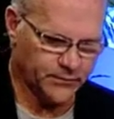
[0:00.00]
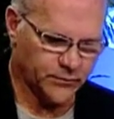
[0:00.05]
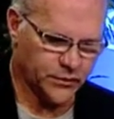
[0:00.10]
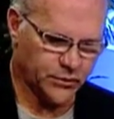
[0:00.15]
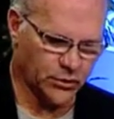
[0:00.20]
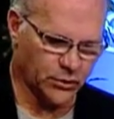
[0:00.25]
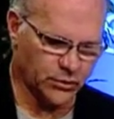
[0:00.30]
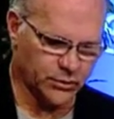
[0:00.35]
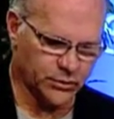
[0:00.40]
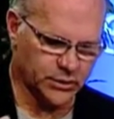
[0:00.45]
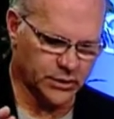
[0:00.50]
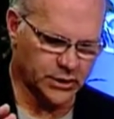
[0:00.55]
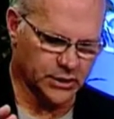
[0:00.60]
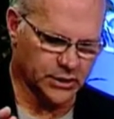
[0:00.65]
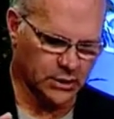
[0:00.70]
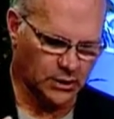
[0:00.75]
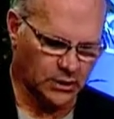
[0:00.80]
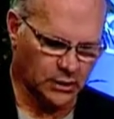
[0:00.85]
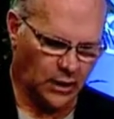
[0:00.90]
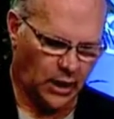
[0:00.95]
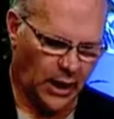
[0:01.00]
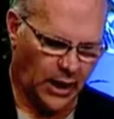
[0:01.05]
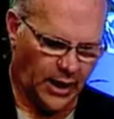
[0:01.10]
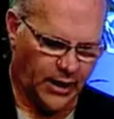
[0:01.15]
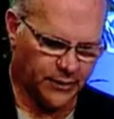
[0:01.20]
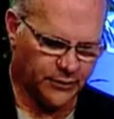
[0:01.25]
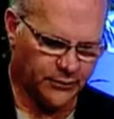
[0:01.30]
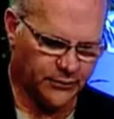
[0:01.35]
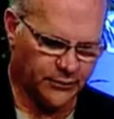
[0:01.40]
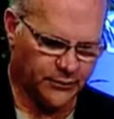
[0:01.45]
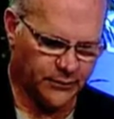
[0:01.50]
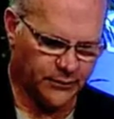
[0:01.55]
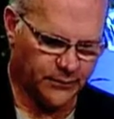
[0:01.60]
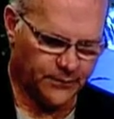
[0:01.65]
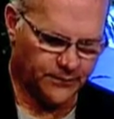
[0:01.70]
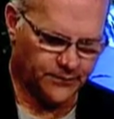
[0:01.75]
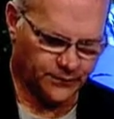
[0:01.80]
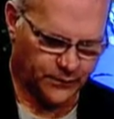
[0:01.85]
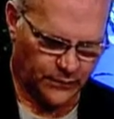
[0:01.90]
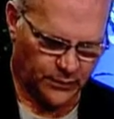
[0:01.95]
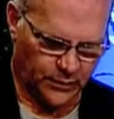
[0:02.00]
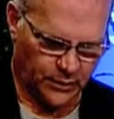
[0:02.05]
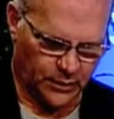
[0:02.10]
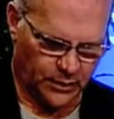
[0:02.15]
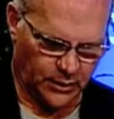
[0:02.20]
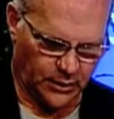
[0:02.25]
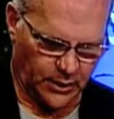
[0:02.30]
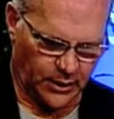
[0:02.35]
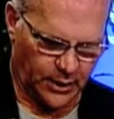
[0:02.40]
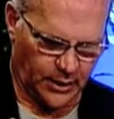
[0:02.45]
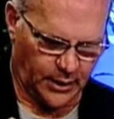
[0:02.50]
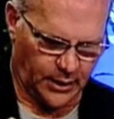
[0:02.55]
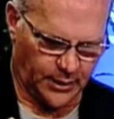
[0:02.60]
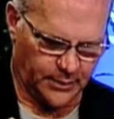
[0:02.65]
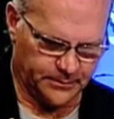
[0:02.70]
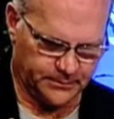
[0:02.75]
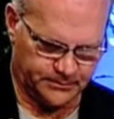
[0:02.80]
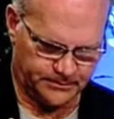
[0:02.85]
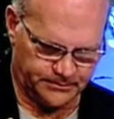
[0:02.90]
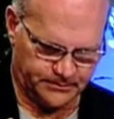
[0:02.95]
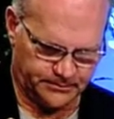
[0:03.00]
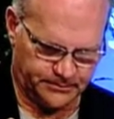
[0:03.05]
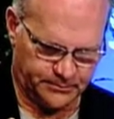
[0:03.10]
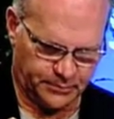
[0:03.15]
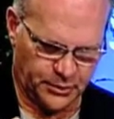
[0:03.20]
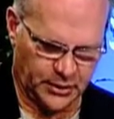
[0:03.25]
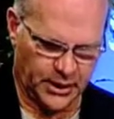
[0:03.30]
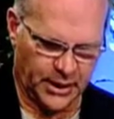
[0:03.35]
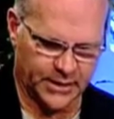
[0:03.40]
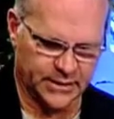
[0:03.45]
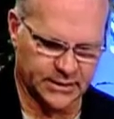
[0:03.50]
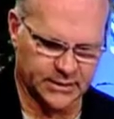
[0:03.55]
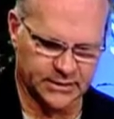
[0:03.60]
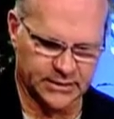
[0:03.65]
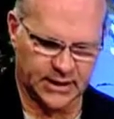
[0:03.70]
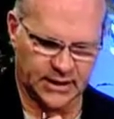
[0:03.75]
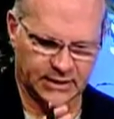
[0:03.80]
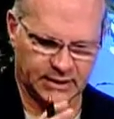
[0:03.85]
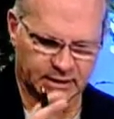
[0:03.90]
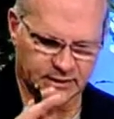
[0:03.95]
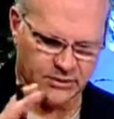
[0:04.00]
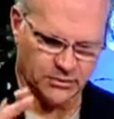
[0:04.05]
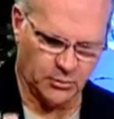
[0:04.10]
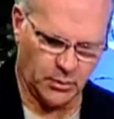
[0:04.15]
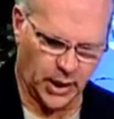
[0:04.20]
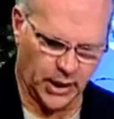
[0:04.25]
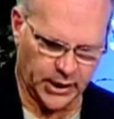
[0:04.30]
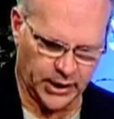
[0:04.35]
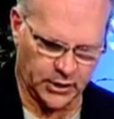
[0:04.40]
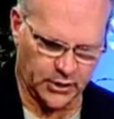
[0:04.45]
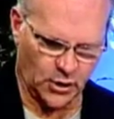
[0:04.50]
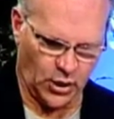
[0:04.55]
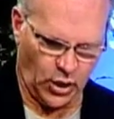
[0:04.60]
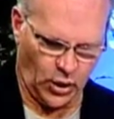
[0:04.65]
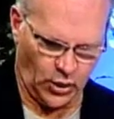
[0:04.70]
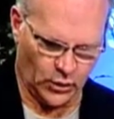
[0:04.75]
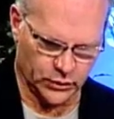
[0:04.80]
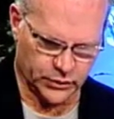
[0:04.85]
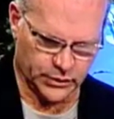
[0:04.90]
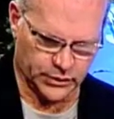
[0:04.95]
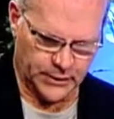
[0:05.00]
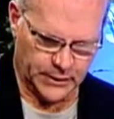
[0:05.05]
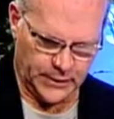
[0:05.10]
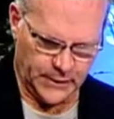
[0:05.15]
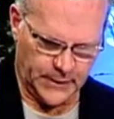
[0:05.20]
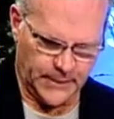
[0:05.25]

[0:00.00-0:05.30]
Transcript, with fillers: So there's just a lot of uh, places that this money goes,